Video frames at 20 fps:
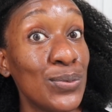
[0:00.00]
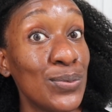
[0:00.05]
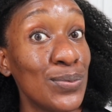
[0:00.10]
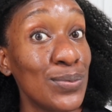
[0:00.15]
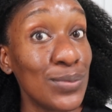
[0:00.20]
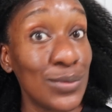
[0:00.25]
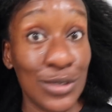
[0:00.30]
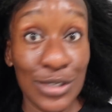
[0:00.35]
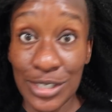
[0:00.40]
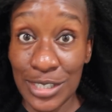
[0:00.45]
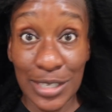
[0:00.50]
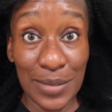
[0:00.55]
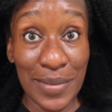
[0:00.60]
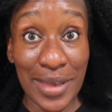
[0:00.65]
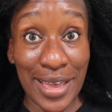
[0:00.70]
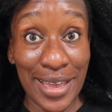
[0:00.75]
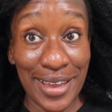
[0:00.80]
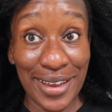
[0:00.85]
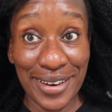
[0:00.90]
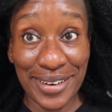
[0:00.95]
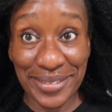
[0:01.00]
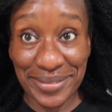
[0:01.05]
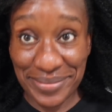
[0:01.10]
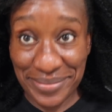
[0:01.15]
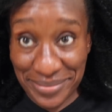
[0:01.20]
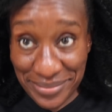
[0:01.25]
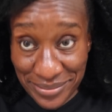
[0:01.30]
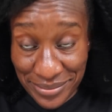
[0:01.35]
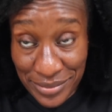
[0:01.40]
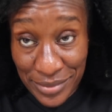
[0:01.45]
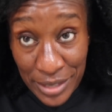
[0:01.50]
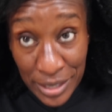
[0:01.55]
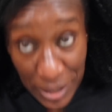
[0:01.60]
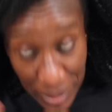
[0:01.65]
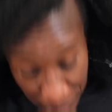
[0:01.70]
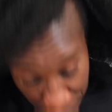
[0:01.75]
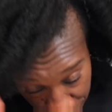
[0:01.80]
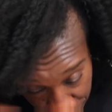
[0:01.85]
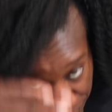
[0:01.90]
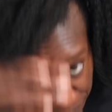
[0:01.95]
or if the wind hits me in the
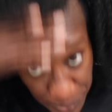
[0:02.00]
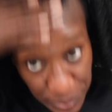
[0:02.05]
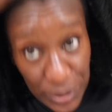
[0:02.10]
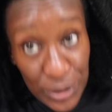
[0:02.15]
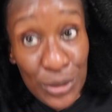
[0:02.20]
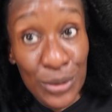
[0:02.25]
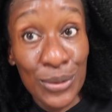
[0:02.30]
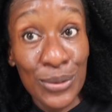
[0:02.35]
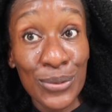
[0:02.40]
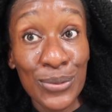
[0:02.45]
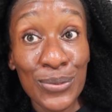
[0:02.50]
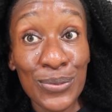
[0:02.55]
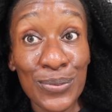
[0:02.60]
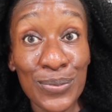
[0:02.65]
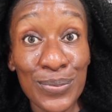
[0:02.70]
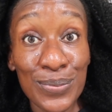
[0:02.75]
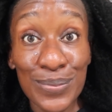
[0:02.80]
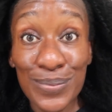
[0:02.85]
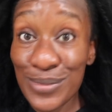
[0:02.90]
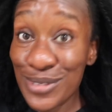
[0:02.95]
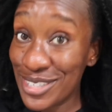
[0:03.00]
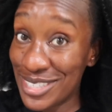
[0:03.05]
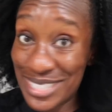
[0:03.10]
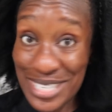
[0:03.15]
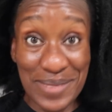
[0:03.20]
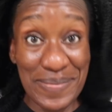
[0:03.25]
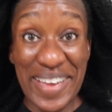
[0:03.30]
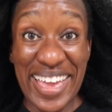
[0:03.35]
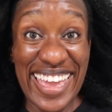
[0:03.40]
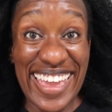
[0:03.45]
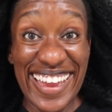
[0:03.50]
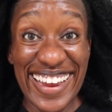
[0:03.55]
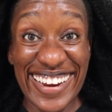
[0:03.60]
front, nothing but hair.